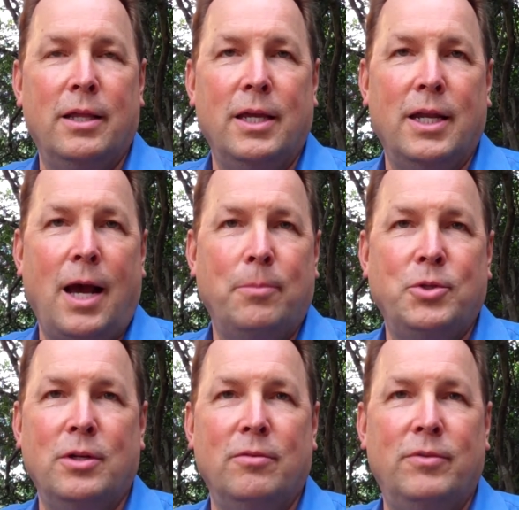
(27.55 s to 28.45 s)
the
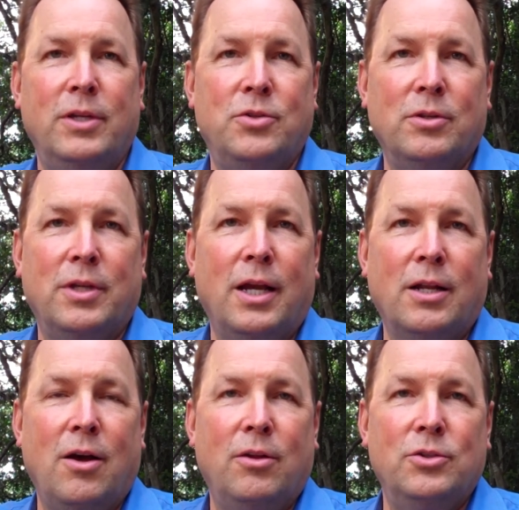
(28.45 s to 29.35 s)
adoption of digital
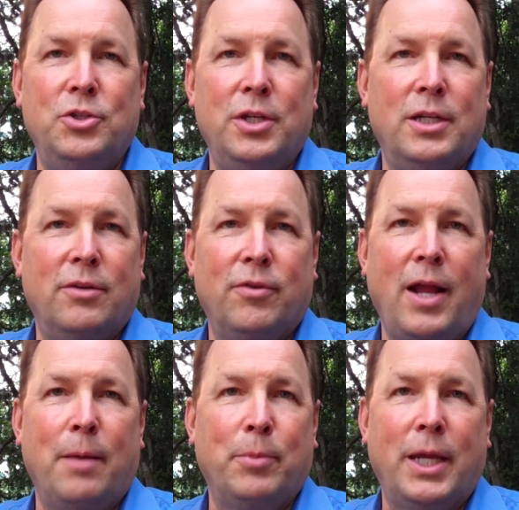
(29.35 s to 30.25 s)
technology and
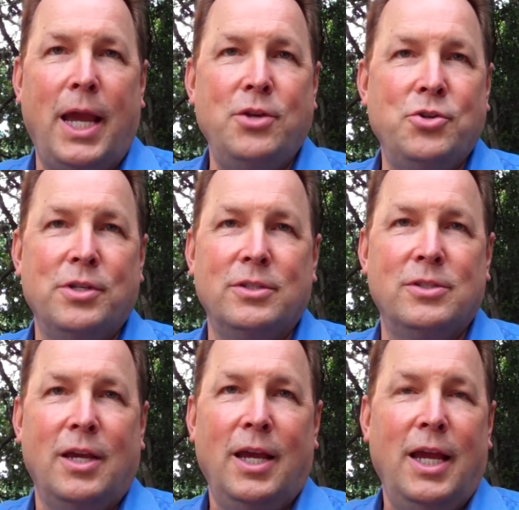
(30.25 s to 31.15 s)
different applications,